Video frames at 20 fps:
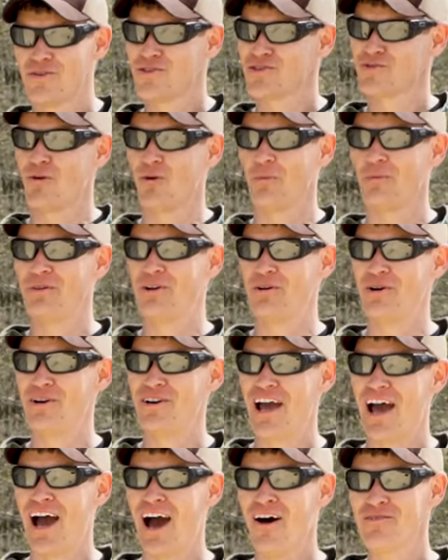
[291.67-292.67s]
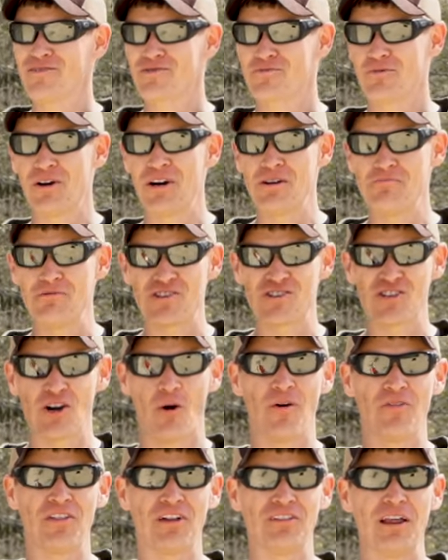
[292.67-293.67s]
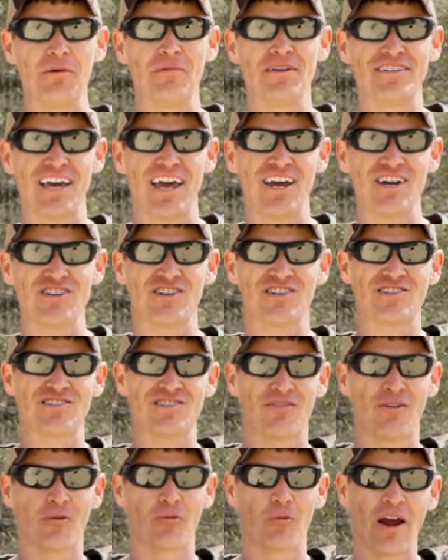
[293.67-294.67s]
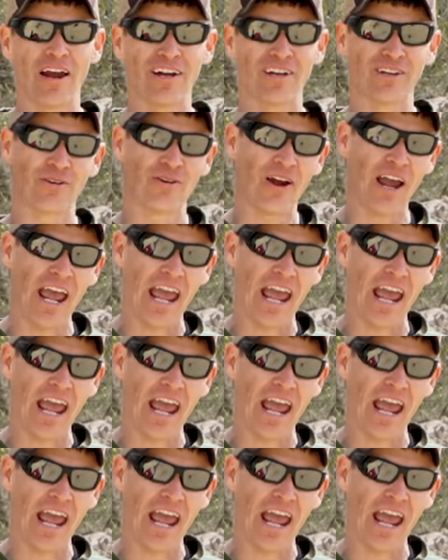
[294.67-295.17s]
So what we'll be doing now is we're gonna be showing the limitations of a regular